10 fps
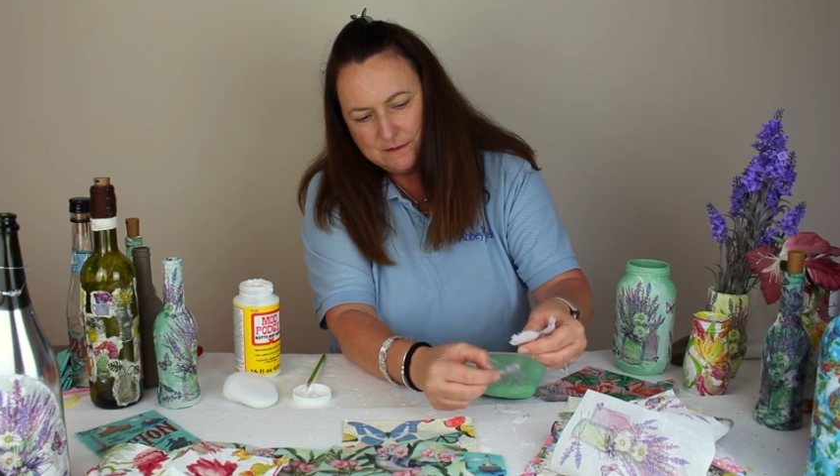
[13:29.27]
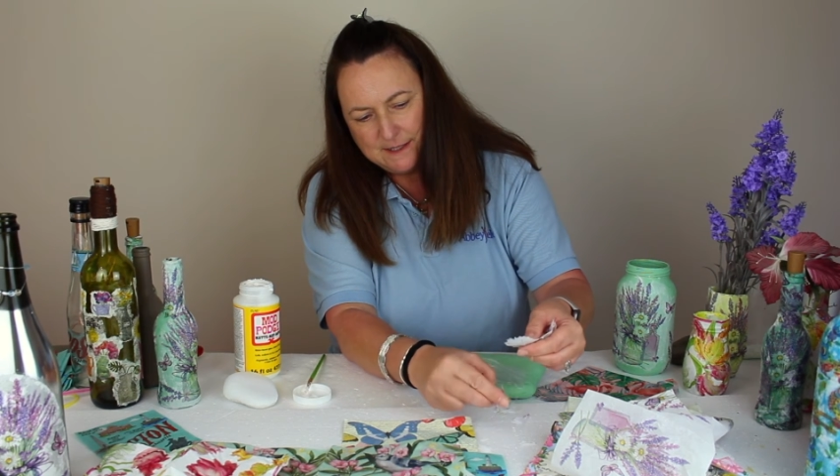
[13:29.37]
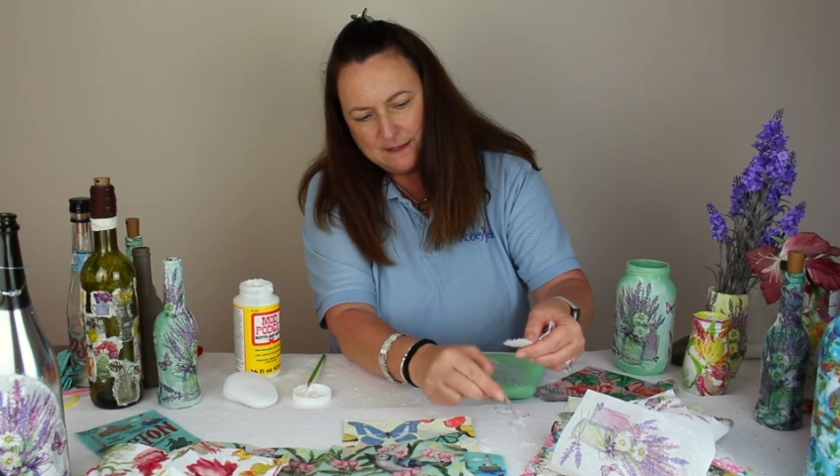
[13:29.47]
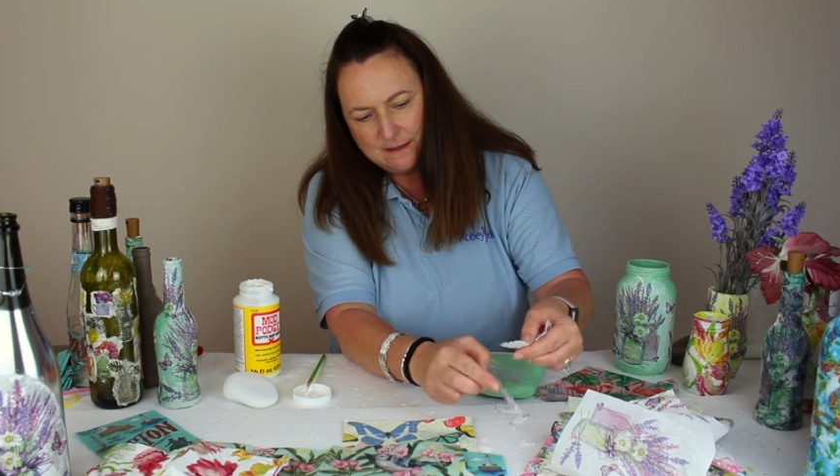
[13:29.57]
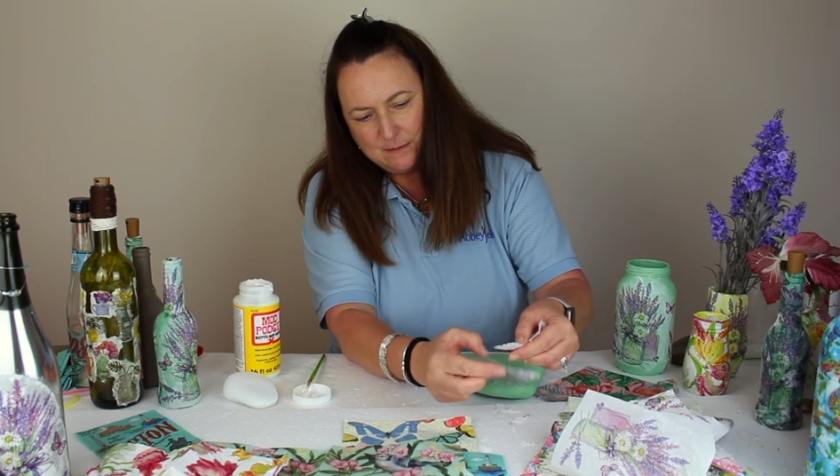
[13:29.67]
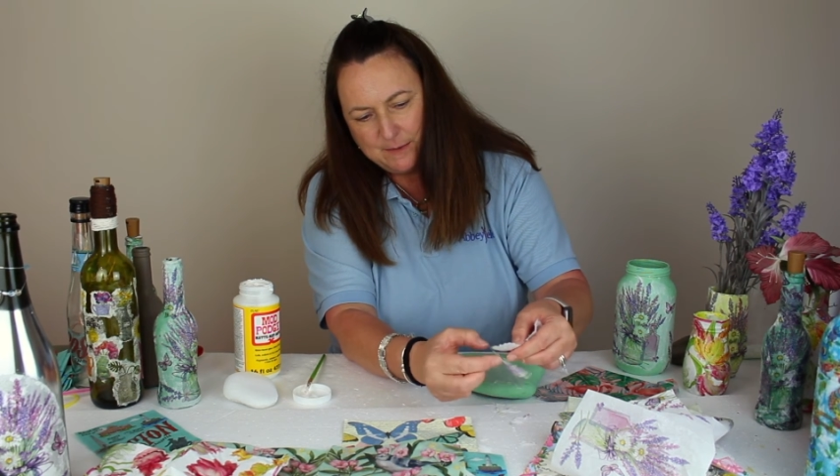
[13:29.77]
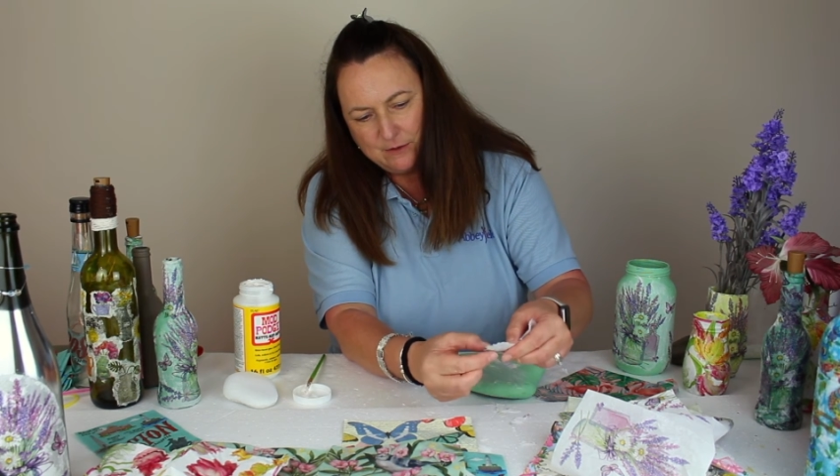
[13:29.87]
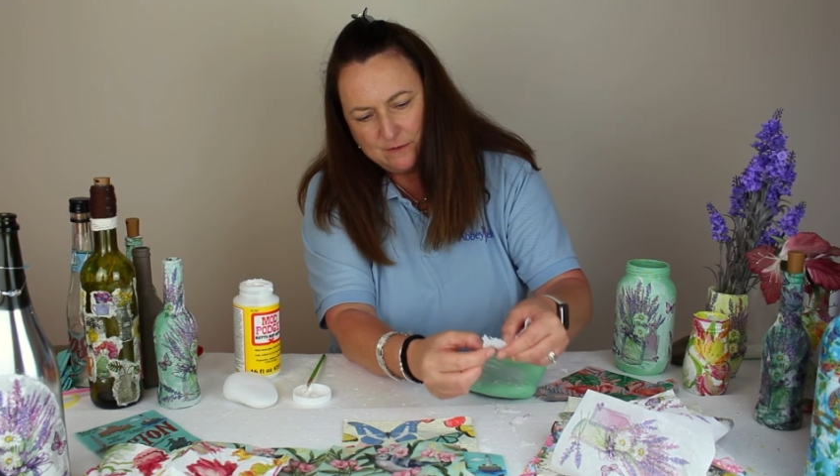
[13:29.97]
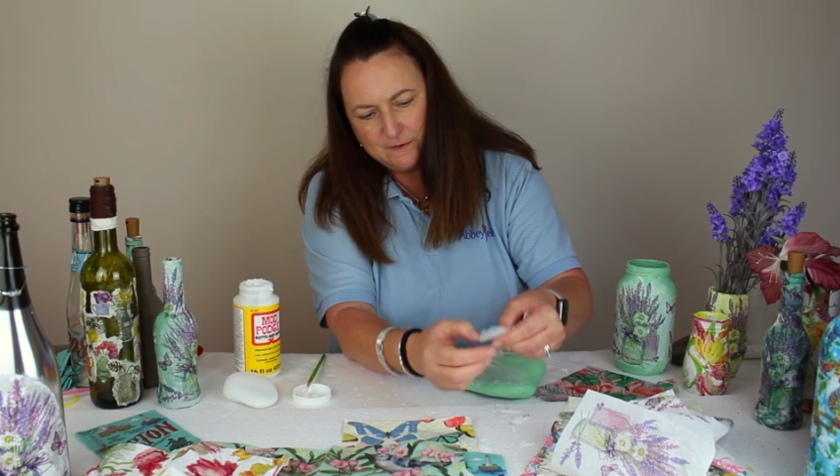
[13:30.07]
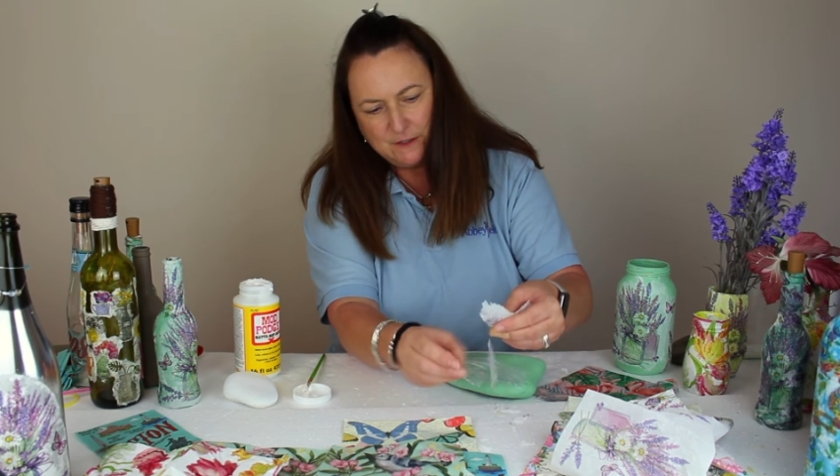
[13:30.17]
take a little bit
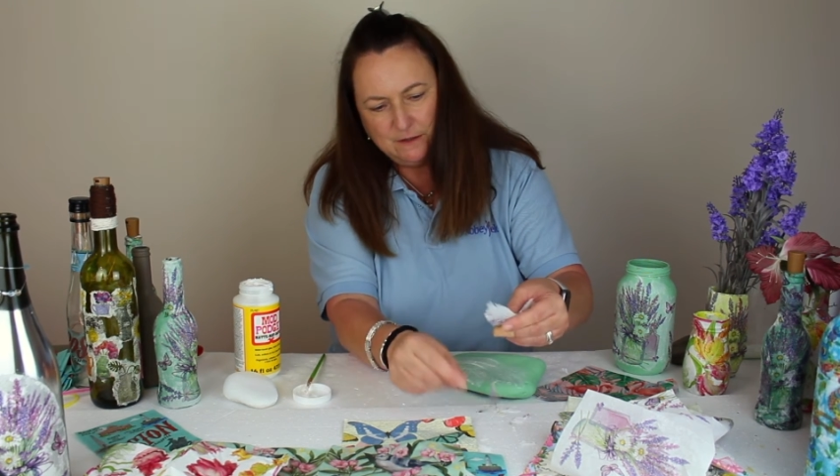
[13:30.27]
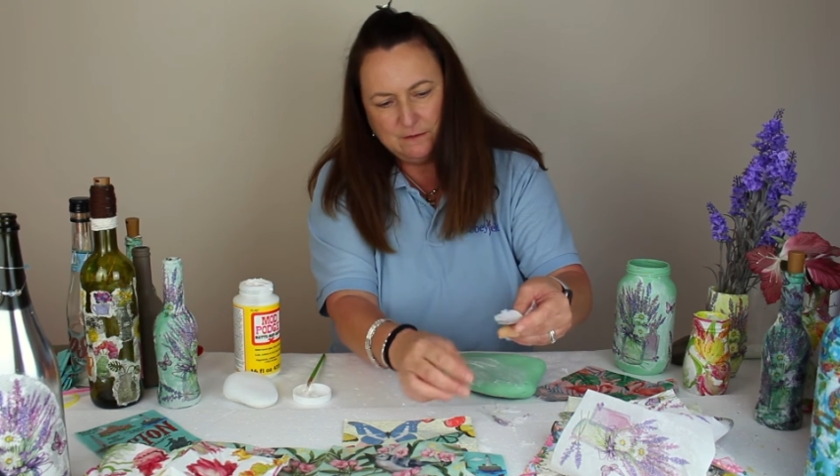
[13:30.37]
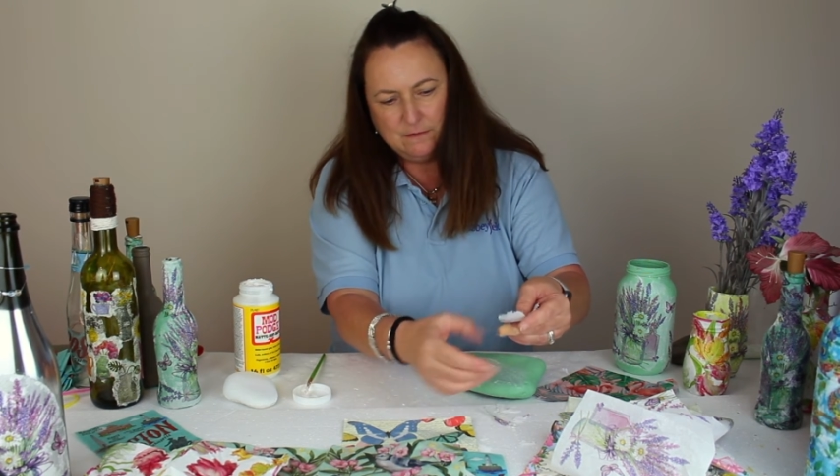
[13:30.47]
off too.